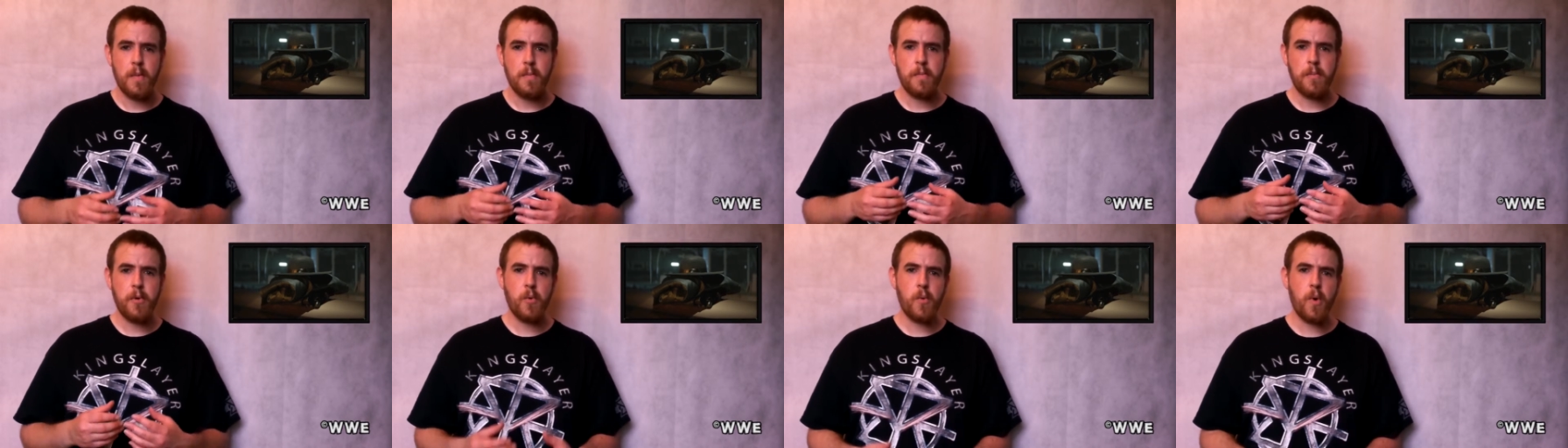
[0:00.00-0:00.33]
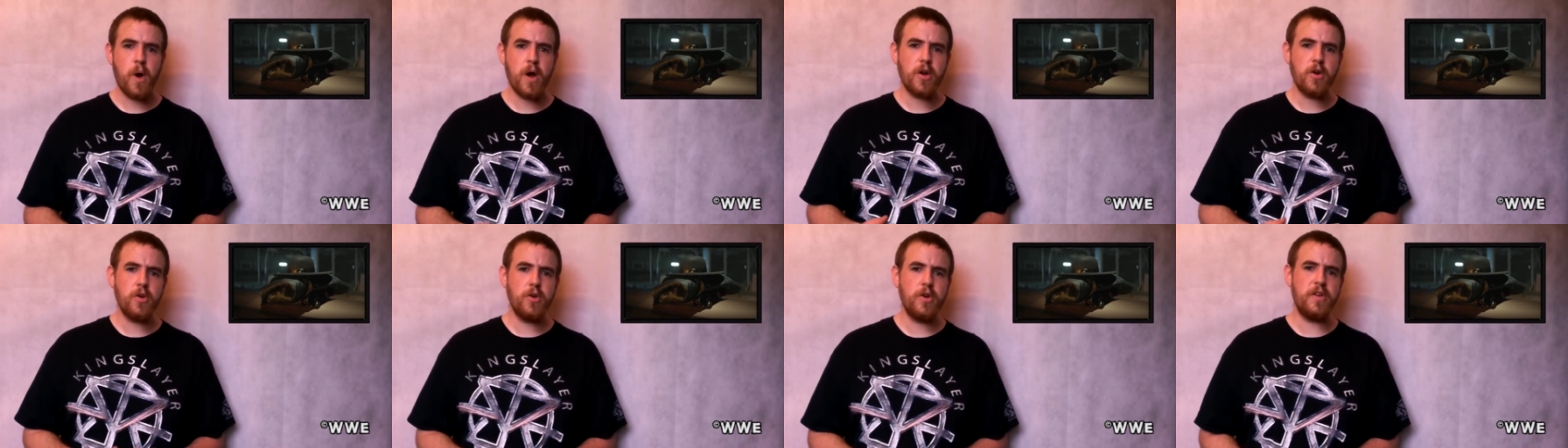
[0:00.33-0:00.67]
But
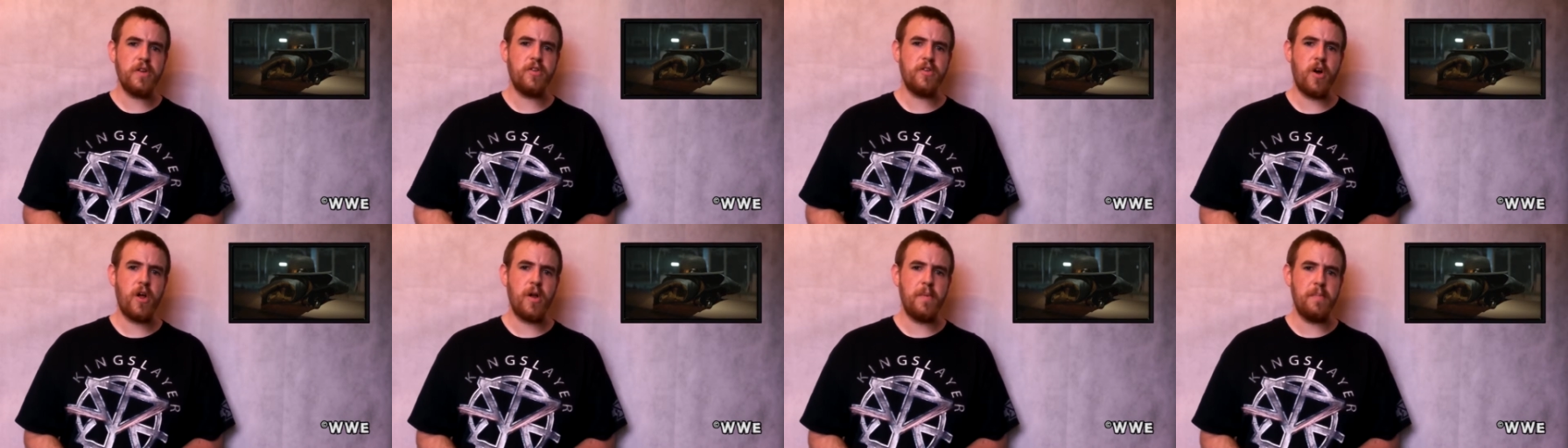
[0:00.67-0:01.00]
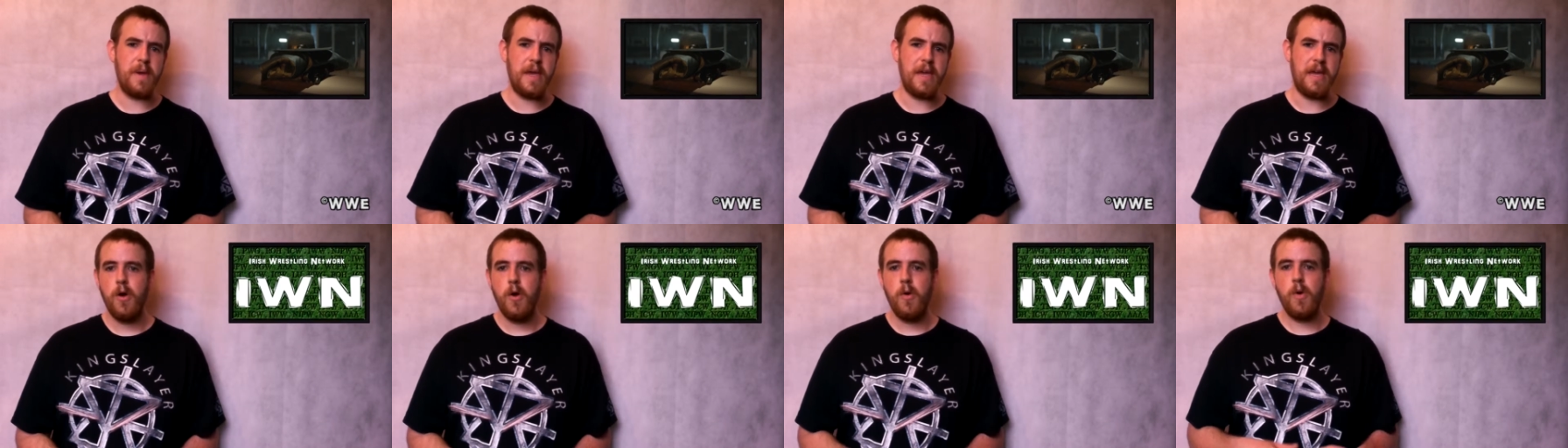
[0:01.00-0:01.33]
what could this all
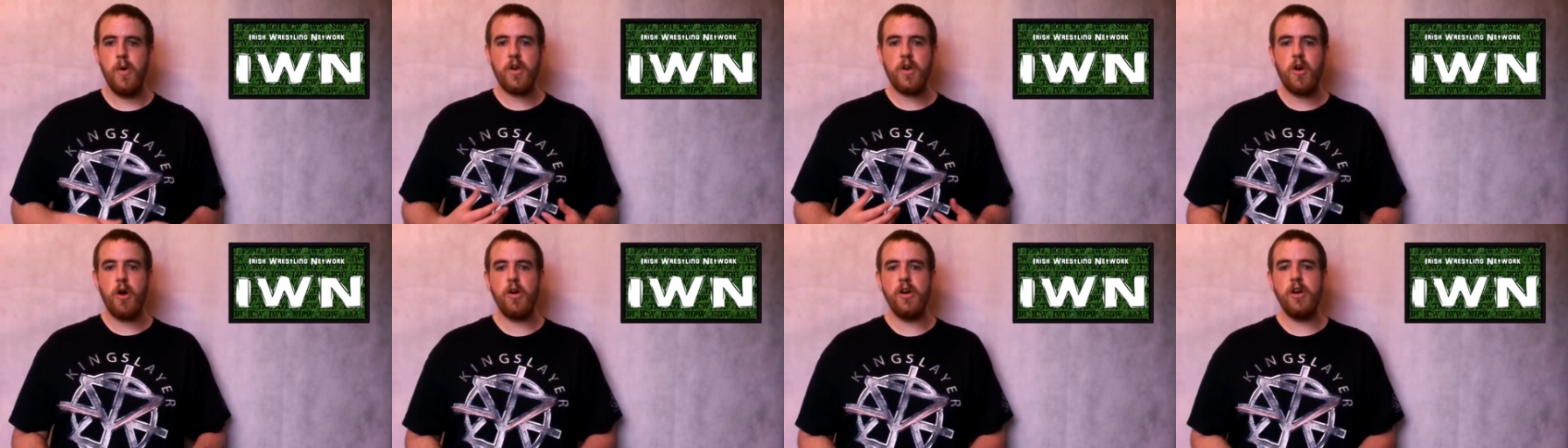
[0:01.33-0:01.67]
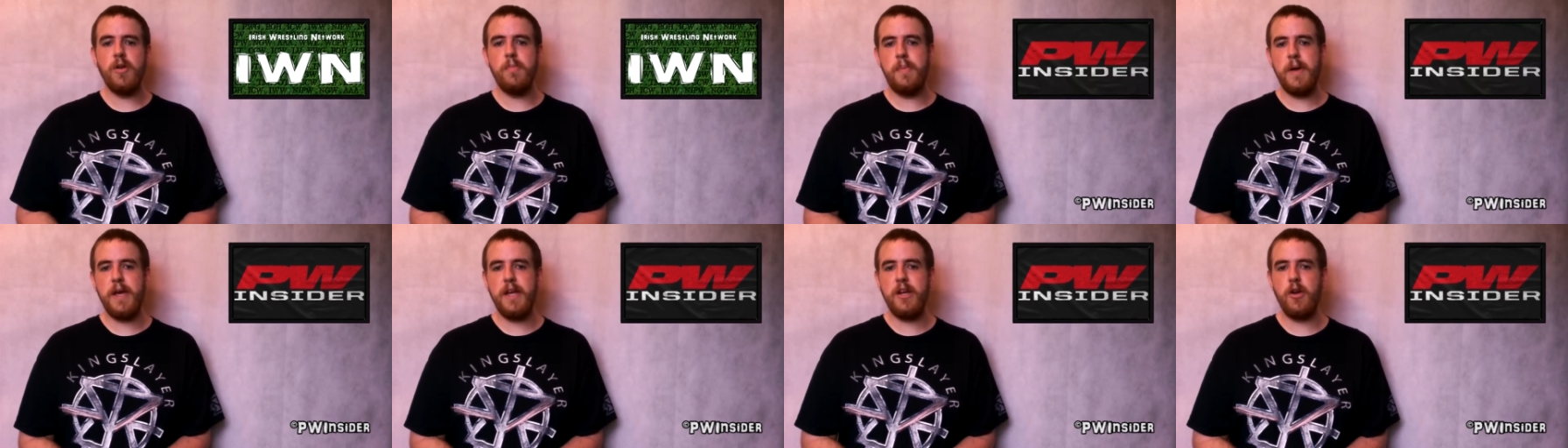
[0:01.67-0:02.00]
mean? Well,
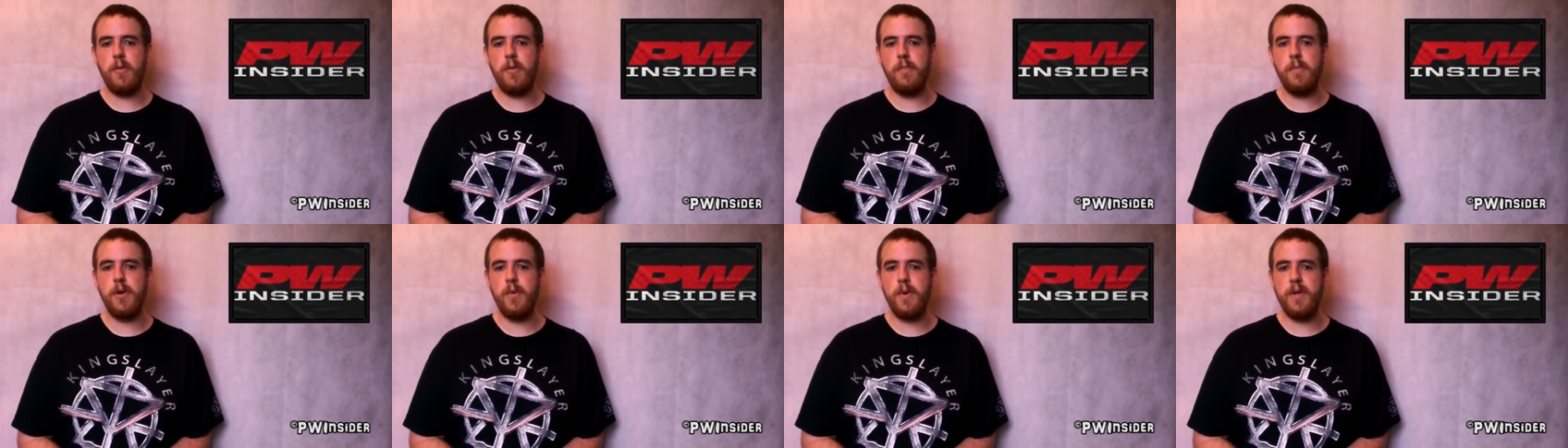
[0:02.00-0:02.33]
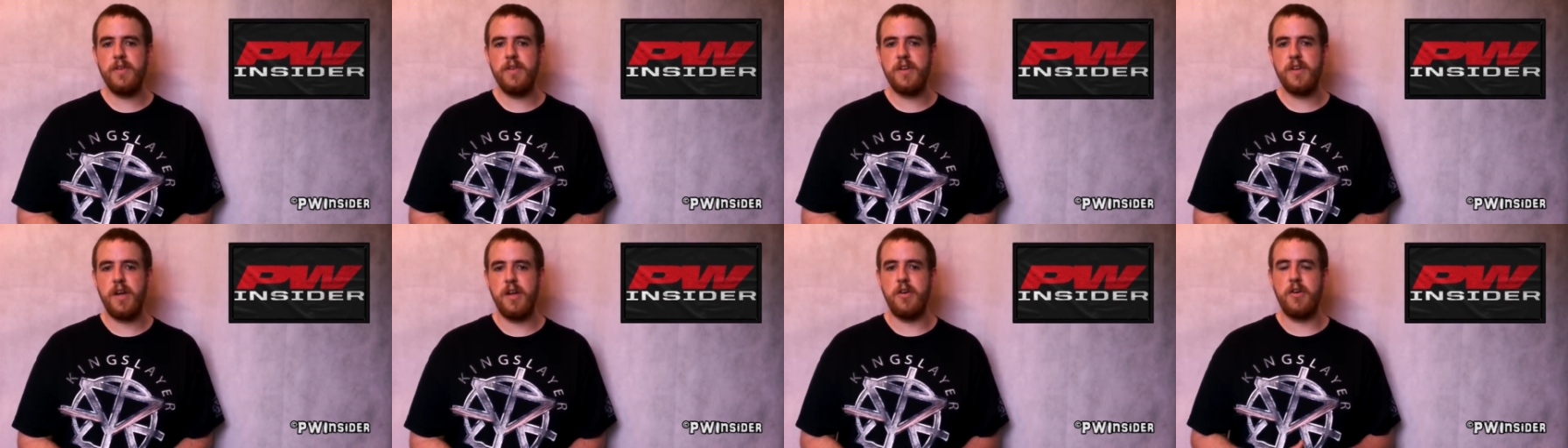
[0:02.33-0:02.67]
according to PW
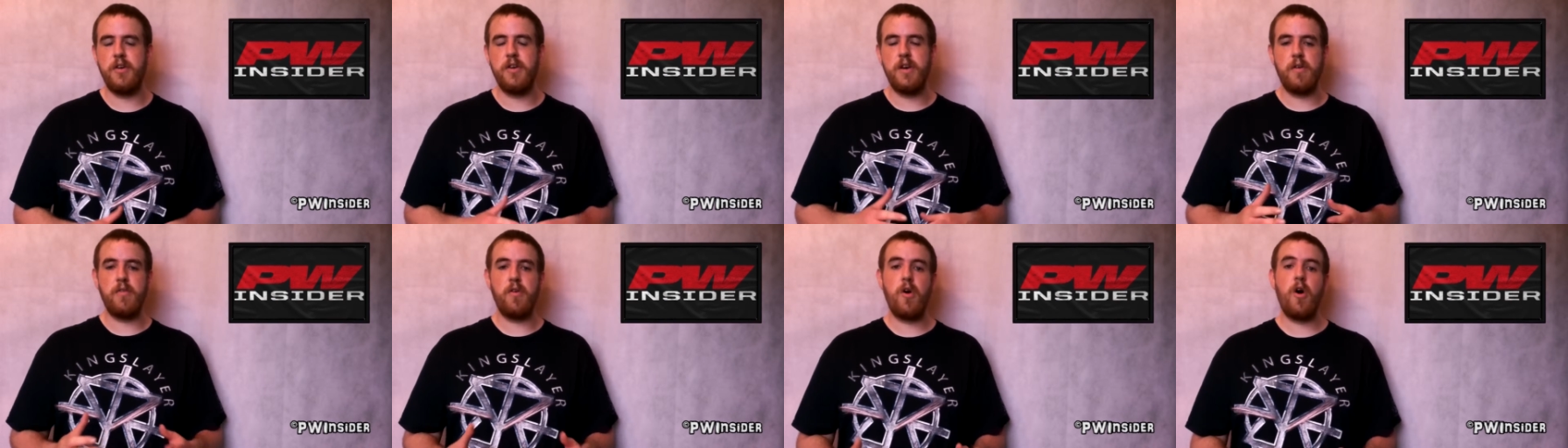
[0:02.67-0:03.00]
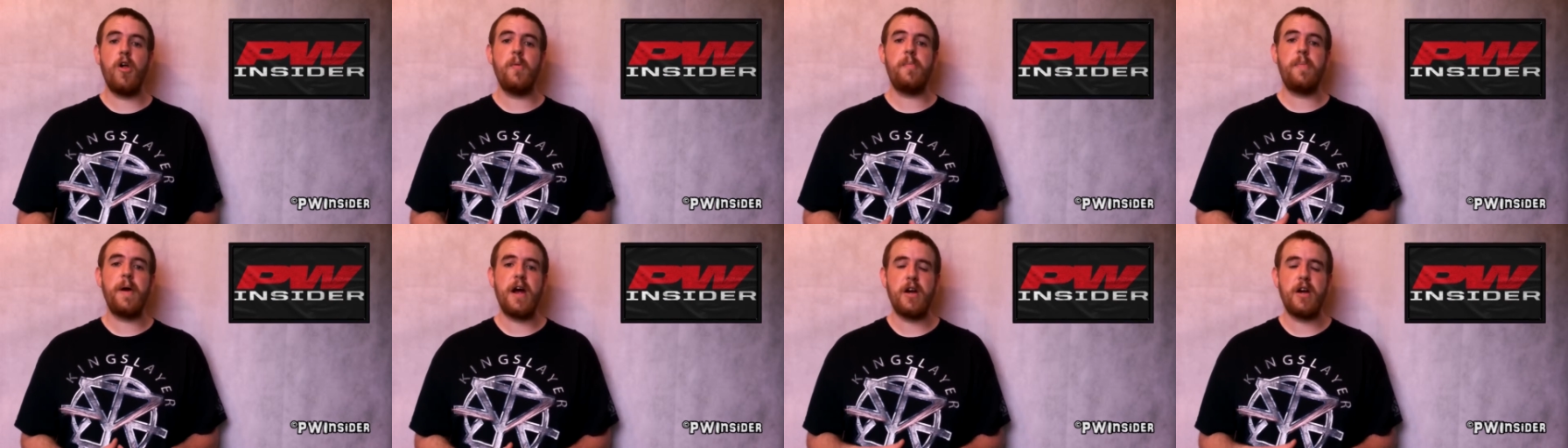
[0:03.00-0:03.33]
Insider, they're all
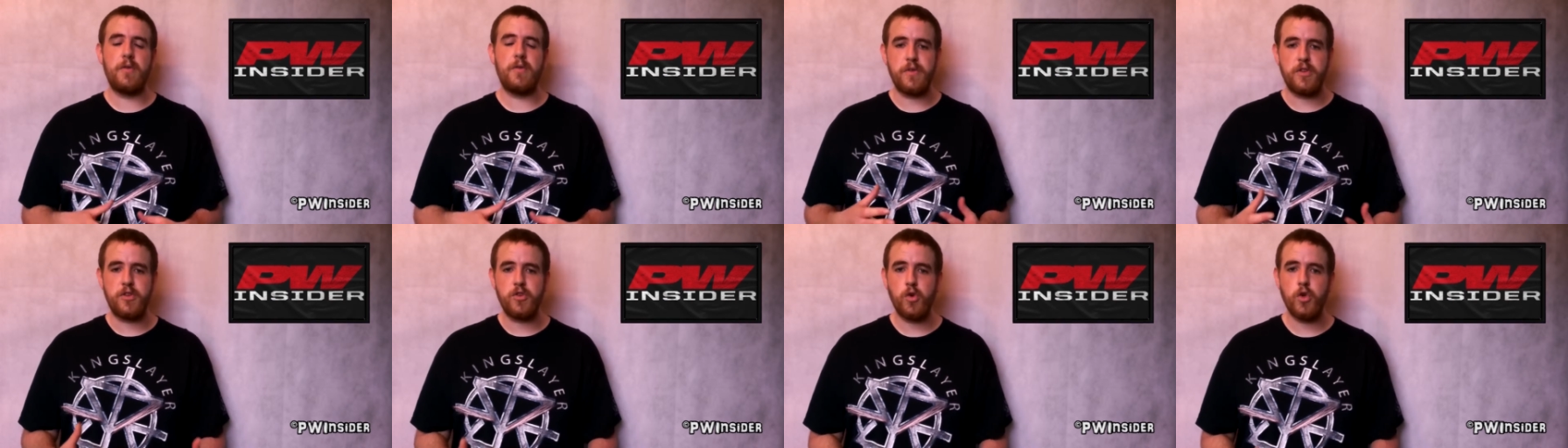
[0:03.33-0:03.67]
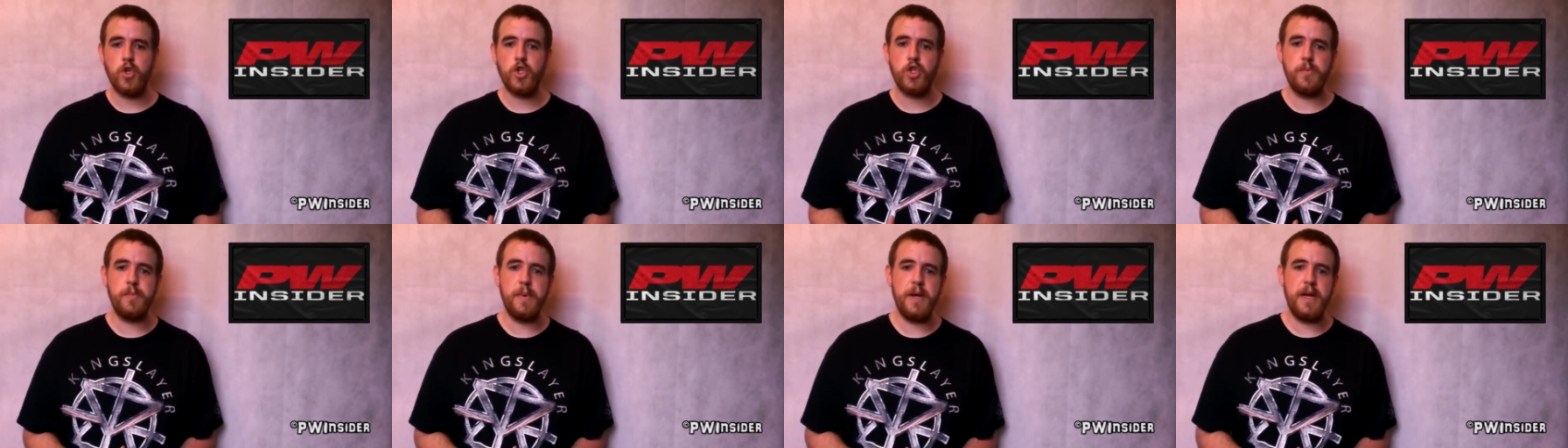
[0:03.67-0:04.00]
part of a
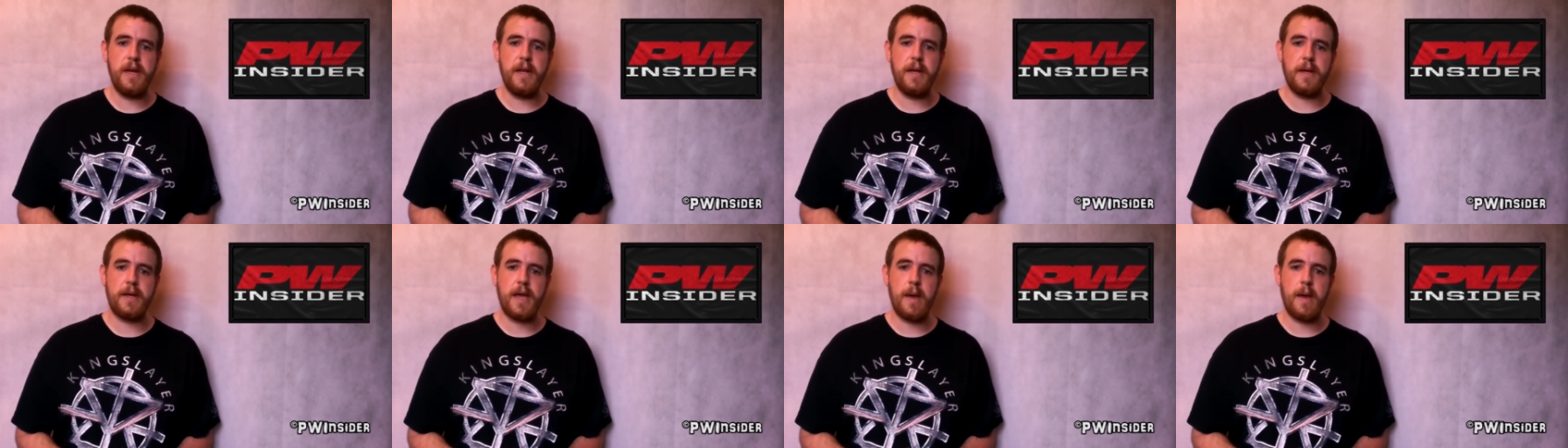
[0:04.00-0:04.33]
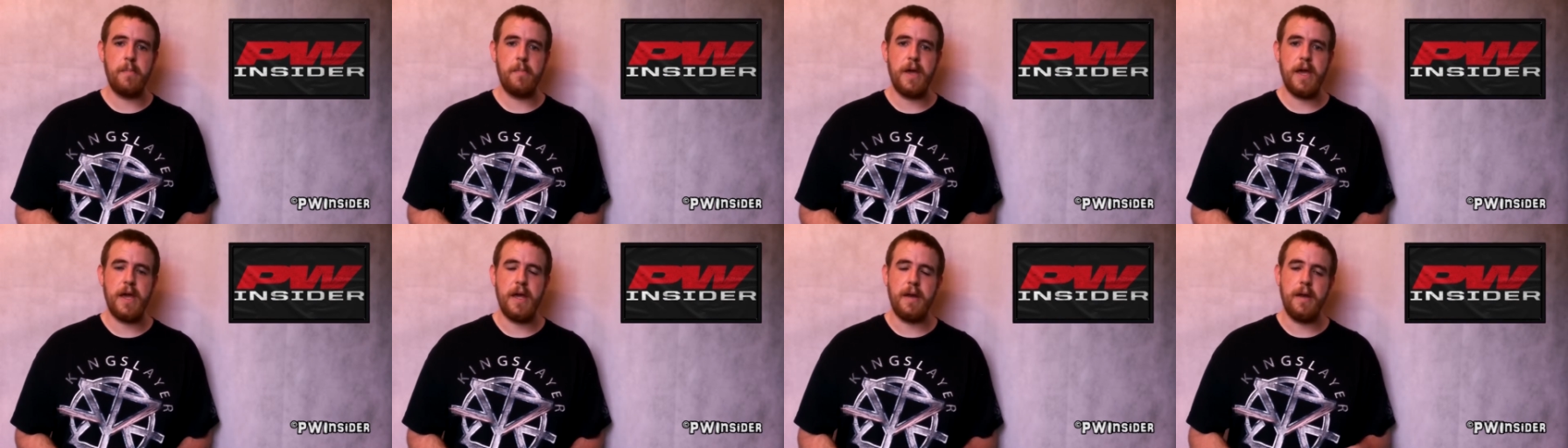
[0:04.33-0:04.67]
social media
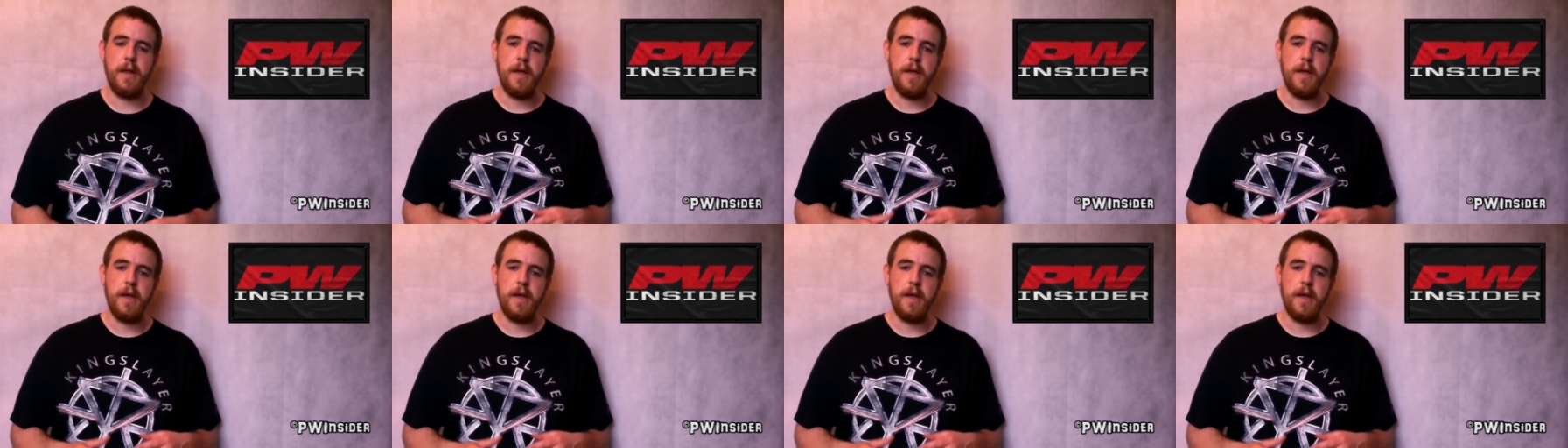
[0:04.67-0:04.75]
campaign